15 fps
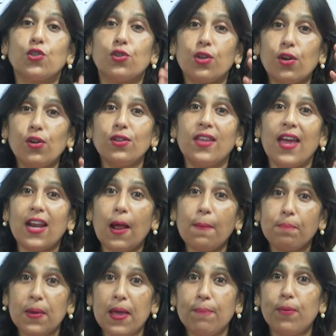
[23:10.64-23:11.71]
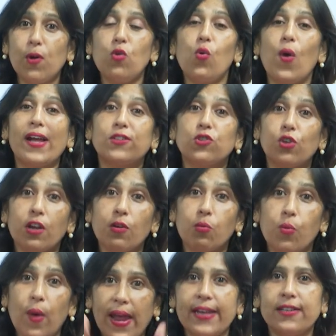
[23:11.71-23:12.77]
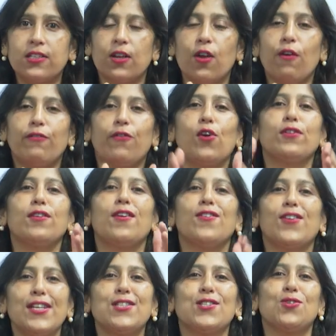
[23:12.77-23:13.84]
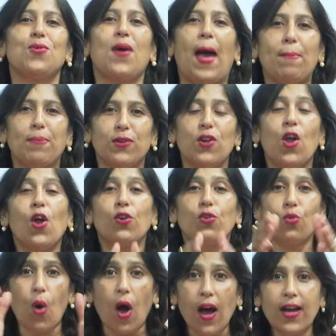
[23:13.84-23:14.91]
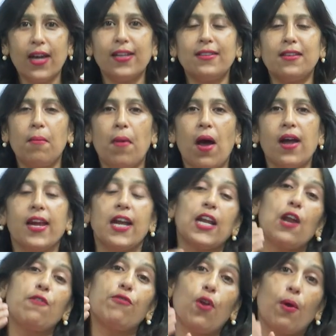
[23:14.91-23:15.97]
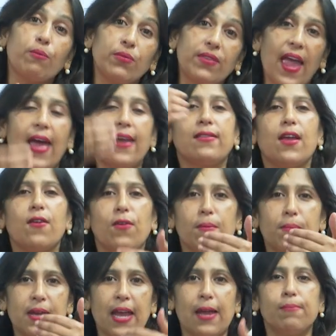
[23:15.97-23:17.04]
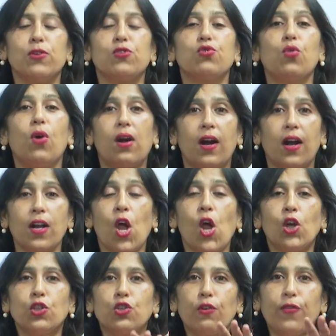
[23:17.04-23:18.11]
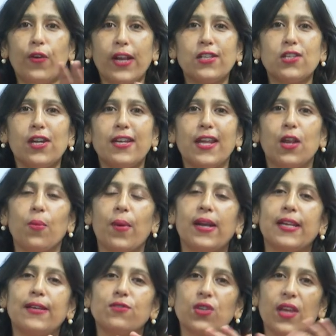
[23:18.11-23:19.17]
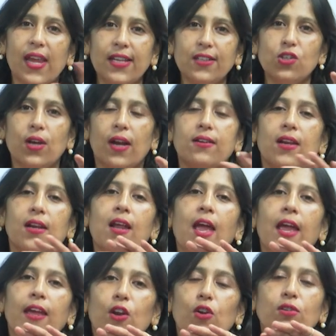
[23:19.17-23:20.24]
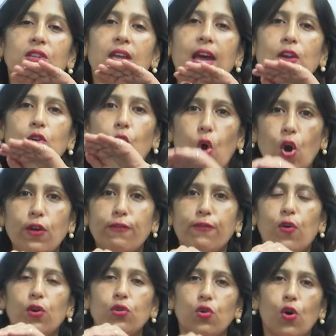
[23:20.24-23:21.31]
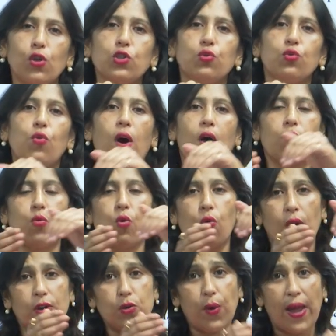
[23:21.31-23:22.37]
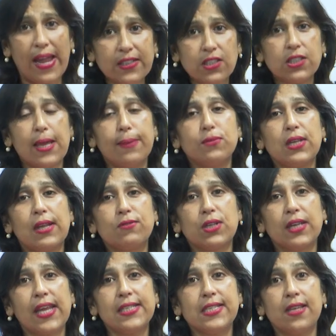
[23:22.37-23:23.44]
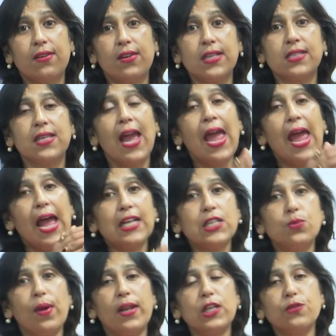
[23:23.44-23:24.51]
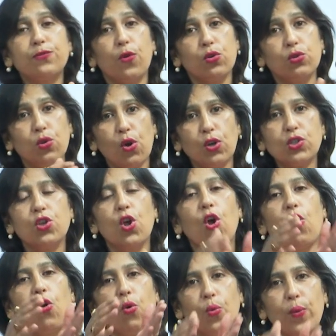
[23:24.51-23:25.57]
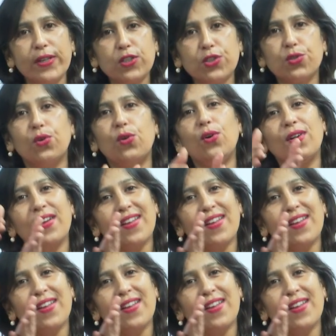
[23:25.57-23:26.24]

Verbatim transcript: So, you know, there are people who actually wait for the risk to happen to occur in the market and from there they will be able to earn. So, financial derivatives in general, you know, they are good for those who are who want to hedge themselves against the risk as well as for those who wish to